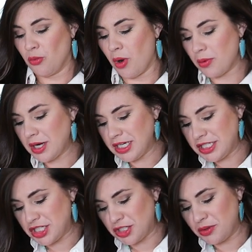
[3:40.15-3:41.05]
What we're gonna
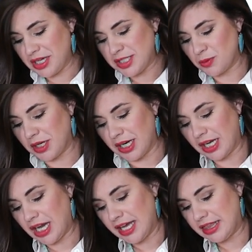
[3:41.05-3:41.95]
do is we're
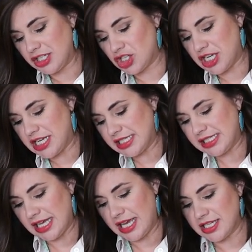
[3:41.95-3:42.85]
gonna cut the
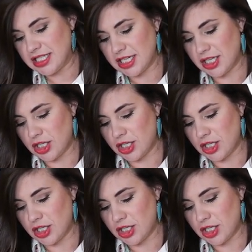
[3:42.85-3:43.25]
cheese into